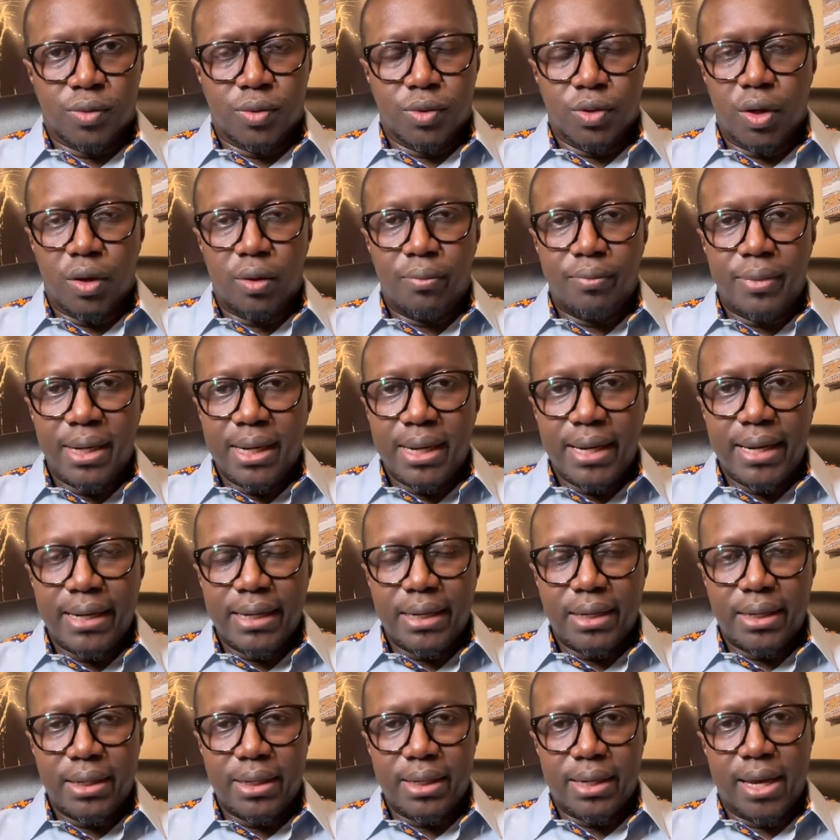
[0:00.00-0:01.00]
don't be
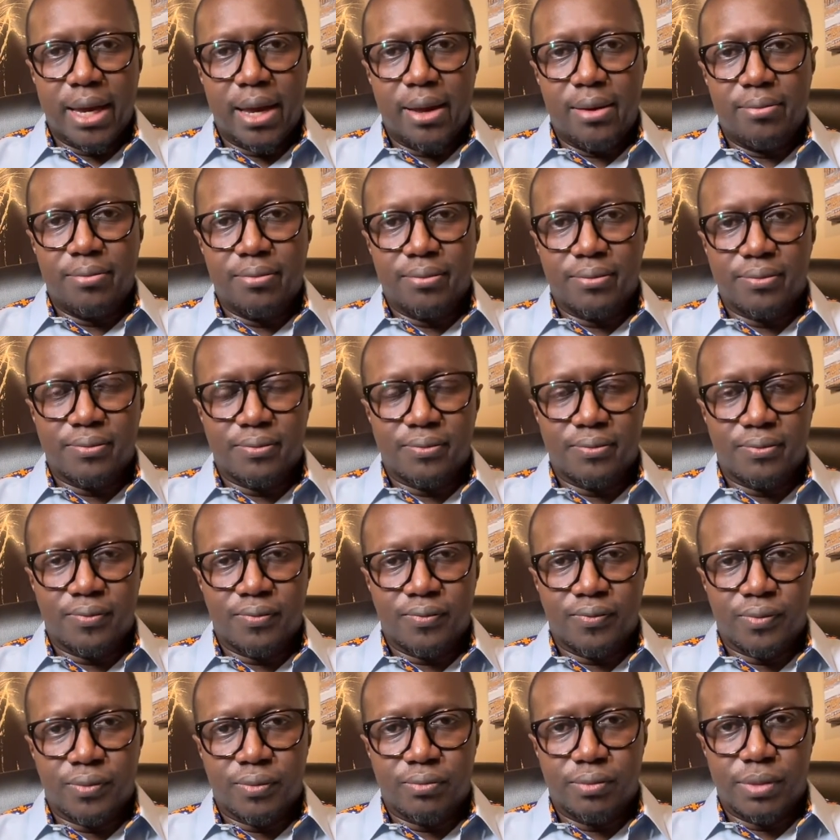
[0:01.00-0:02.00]
late in the game,
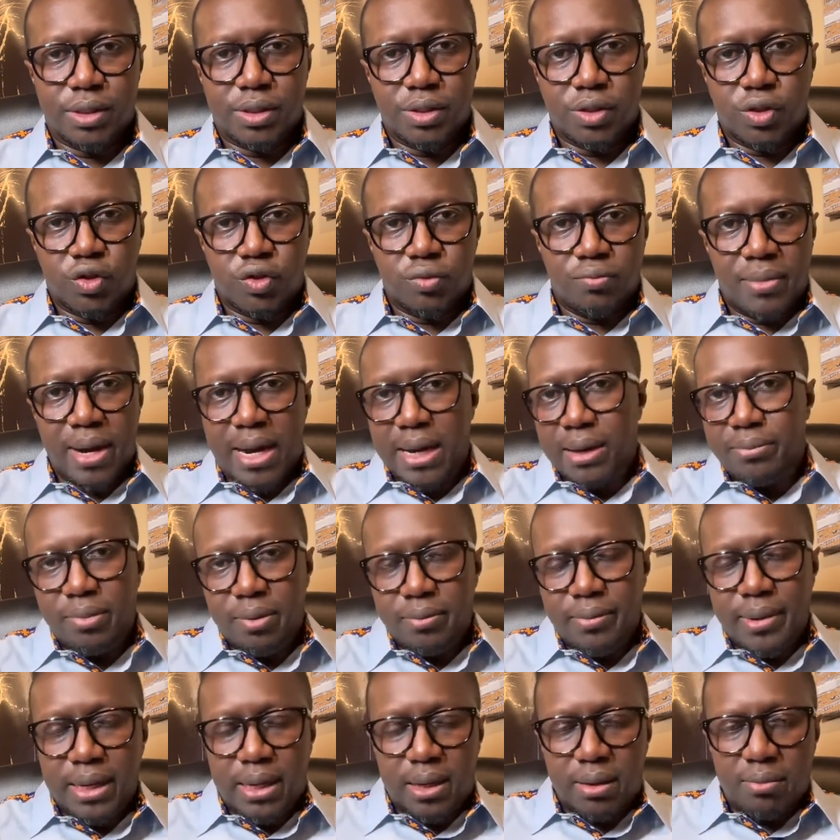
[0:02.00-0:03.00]
because you might
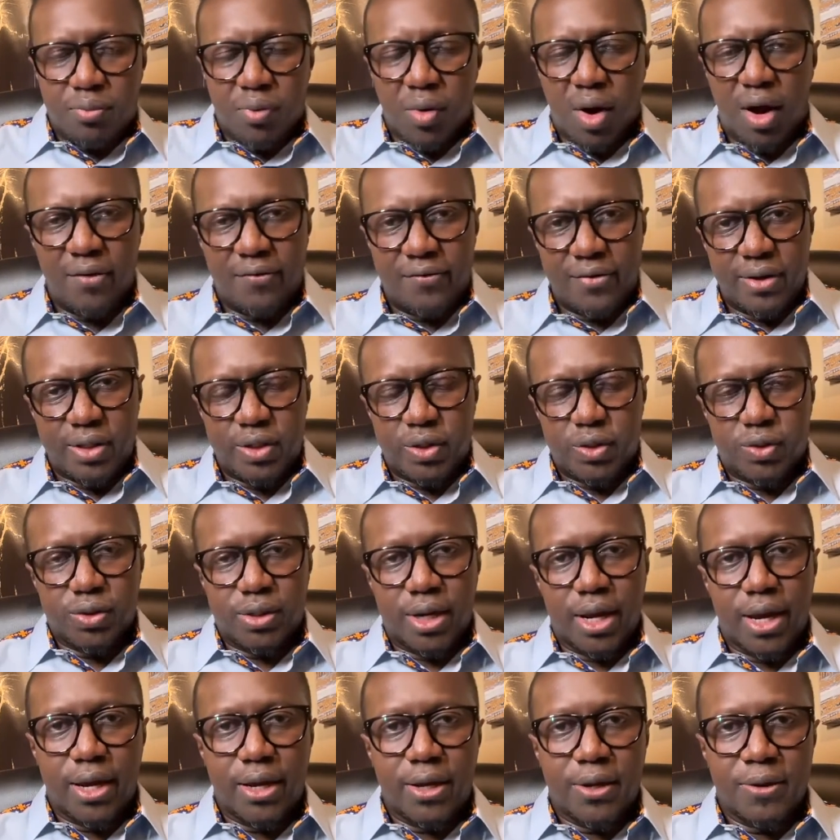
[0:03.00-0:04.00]
be making profits
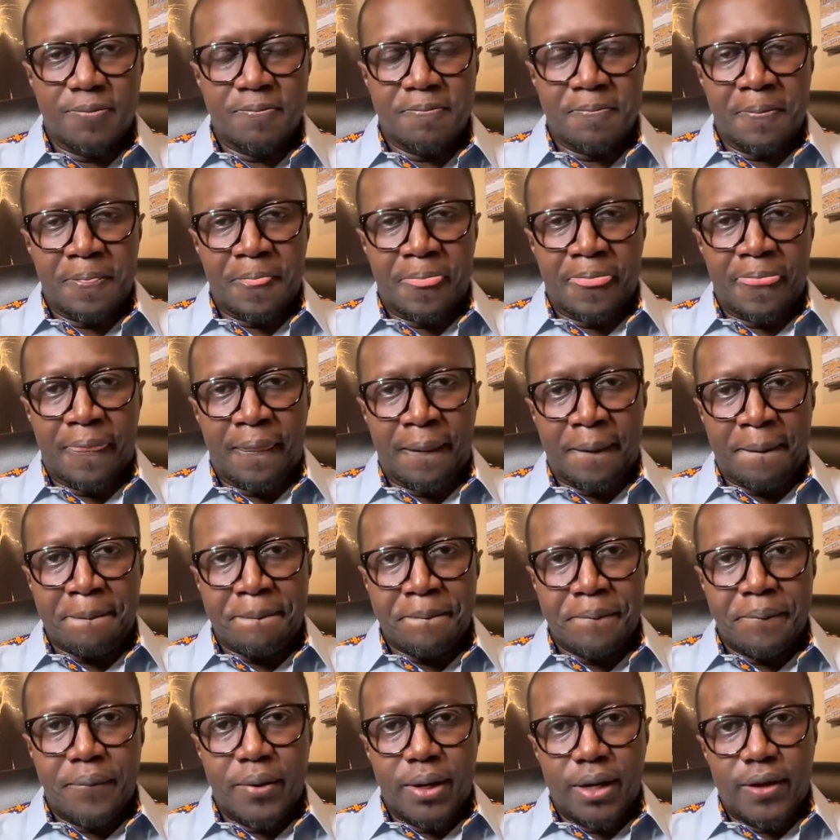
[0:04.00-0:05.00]
today,
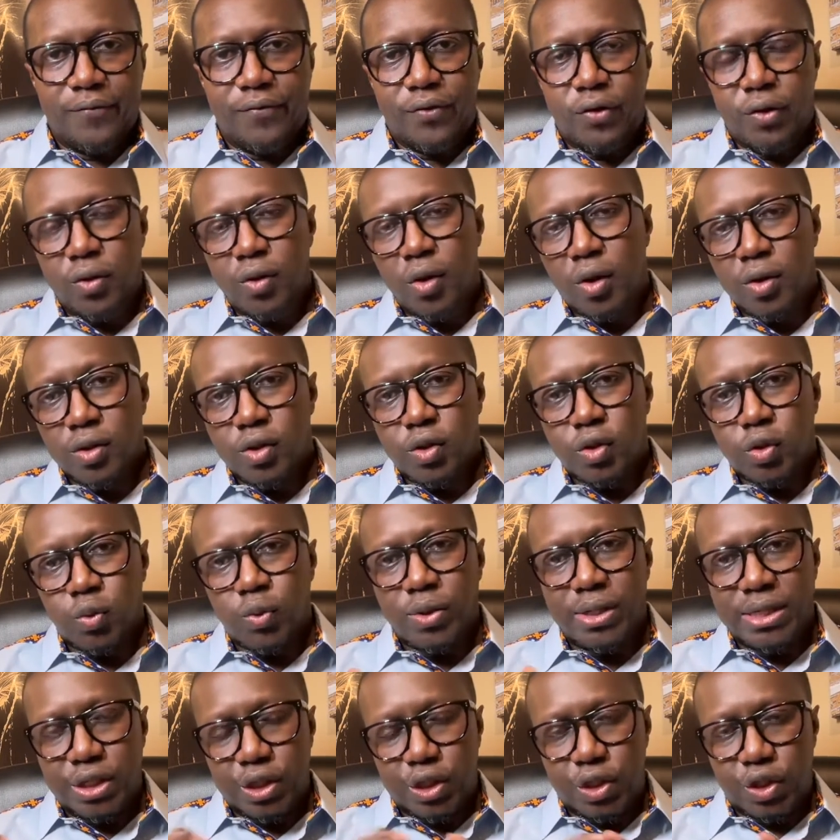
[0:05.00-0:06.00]
but if you don't
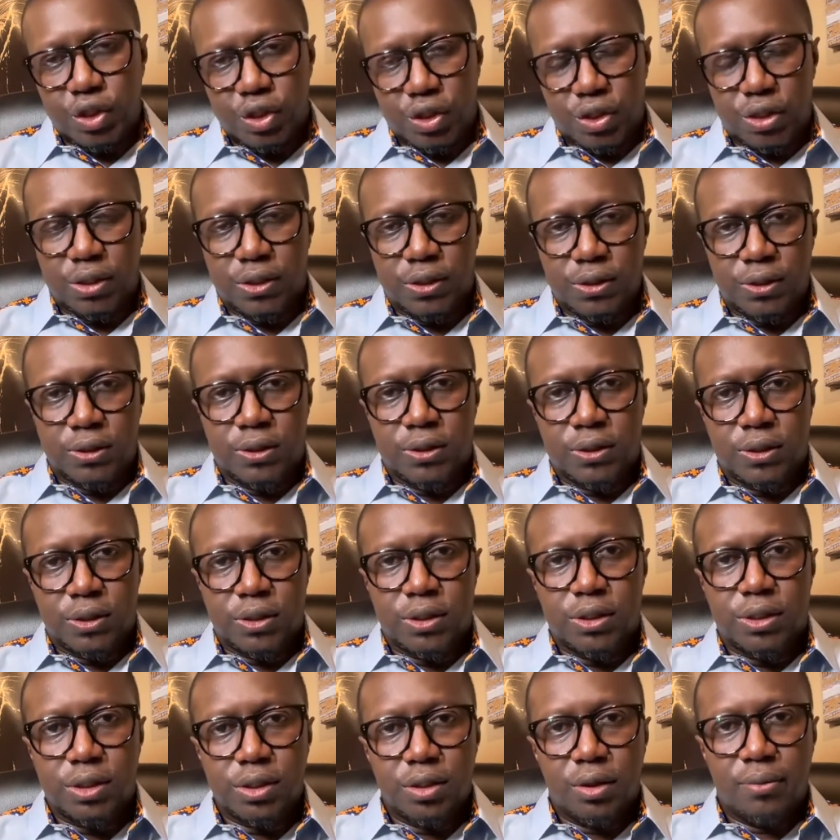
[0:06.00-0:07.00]
switch
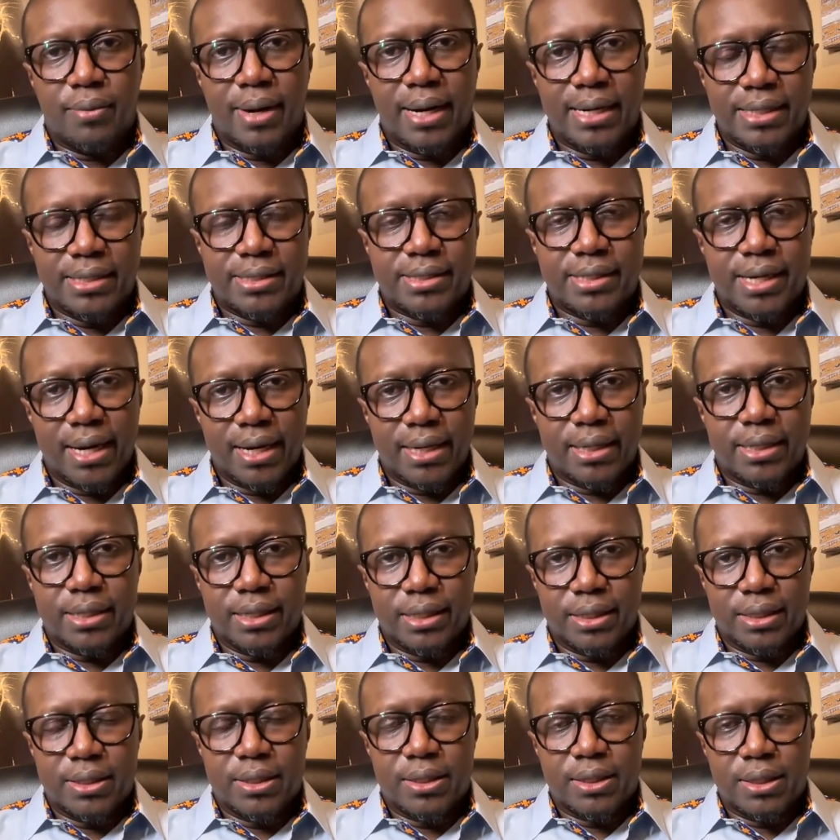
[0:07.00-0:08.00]
your mindset,
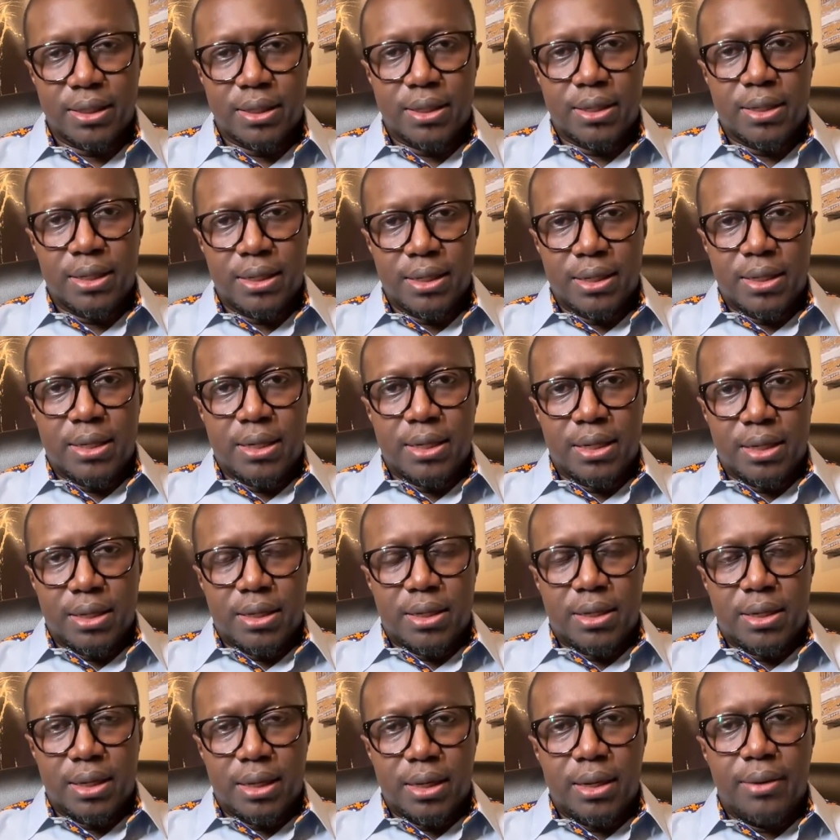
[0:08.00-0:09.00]

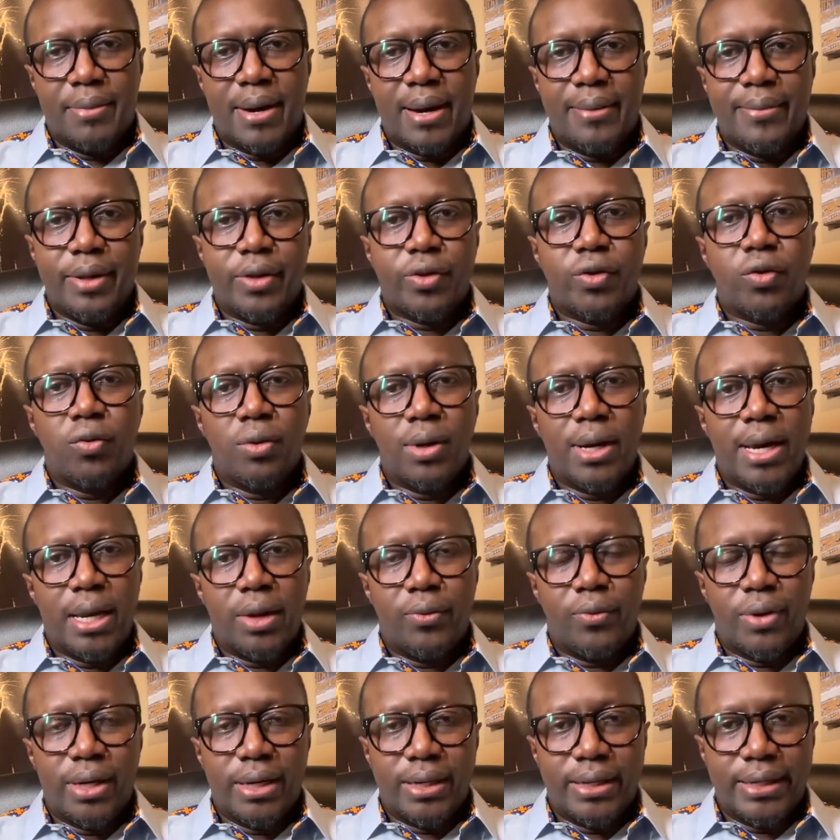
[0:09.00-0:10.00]
it might be too
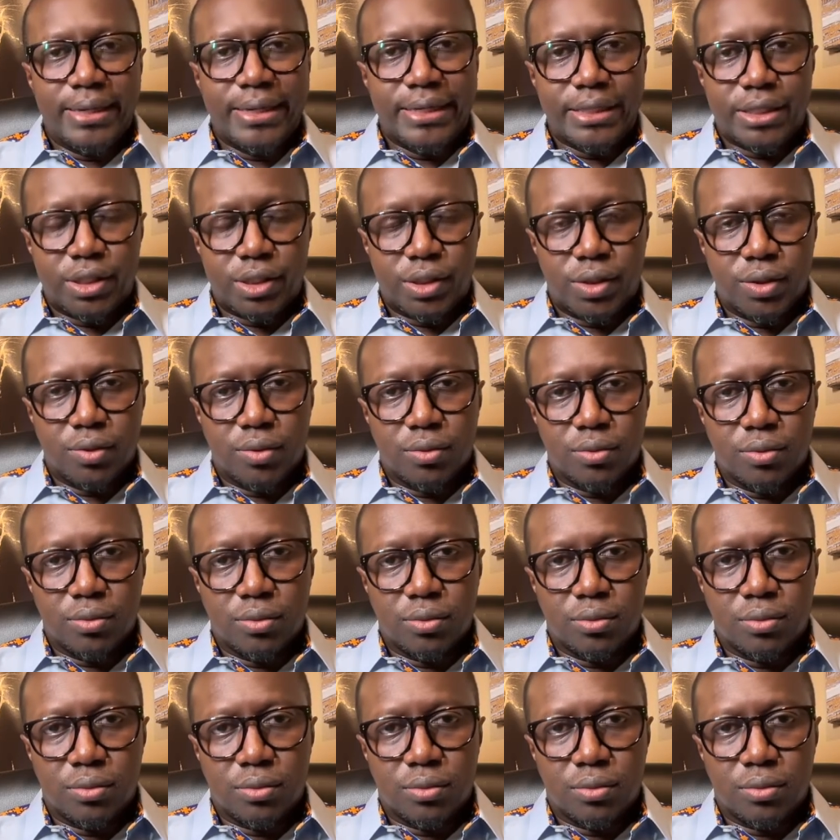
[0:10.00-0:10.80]
late when it hits you